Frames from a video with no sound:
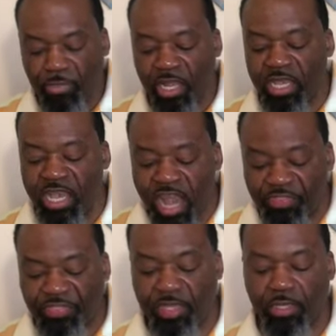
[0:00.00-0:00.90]

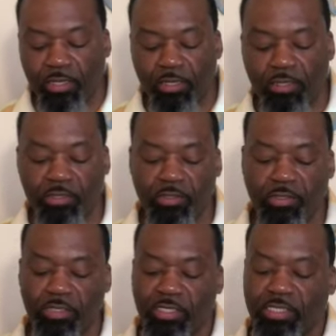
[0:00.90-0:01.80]
Nothing
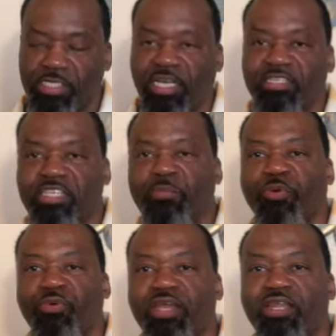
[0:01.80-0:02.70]
shall
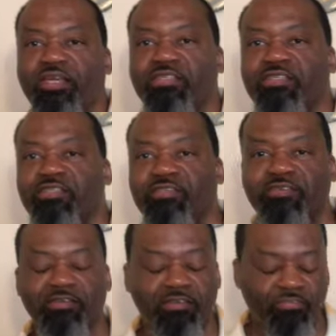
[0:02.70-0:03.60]
separate us
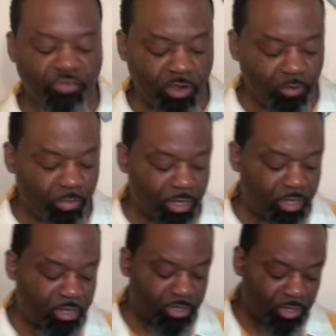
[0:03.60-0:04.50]
from
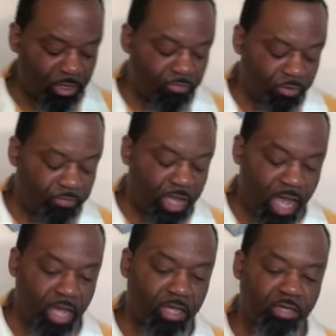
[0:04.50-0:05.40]
the love of
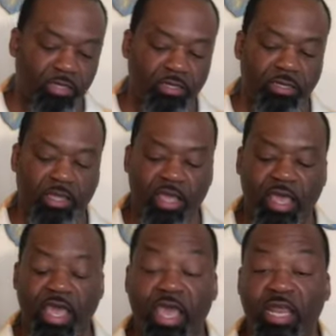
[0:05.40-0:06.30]
God.
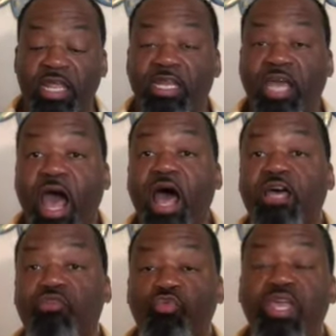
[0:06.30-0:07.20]
And in
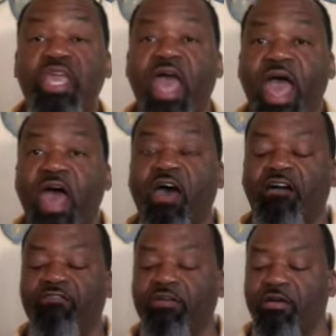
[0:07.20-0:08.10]
God, we
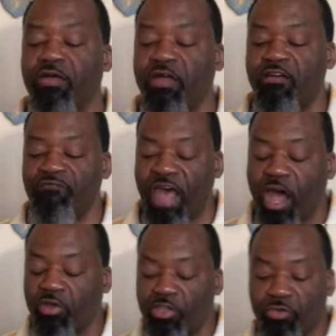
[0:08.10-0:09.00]
have
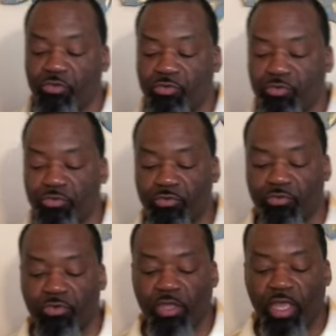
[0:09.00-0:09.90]
value.
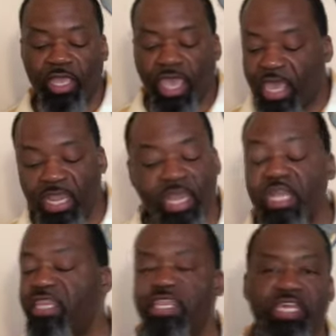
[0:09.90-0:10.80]
Can
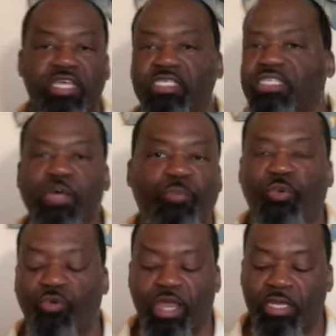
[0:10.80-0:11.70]
anything
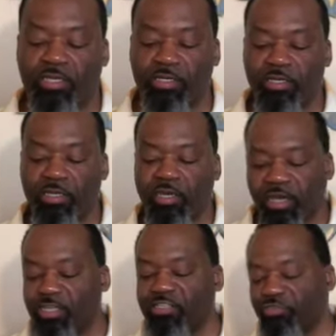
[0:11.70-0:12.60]
separate
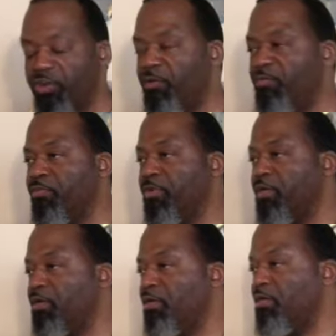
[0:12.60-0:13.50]
us from
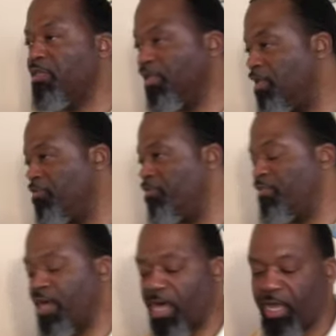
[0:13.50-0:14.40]
the love of
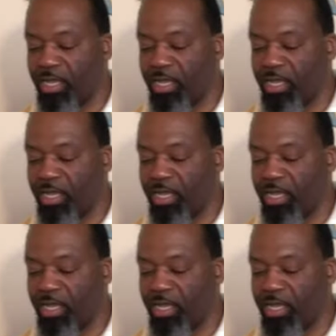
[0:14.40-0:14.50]
God?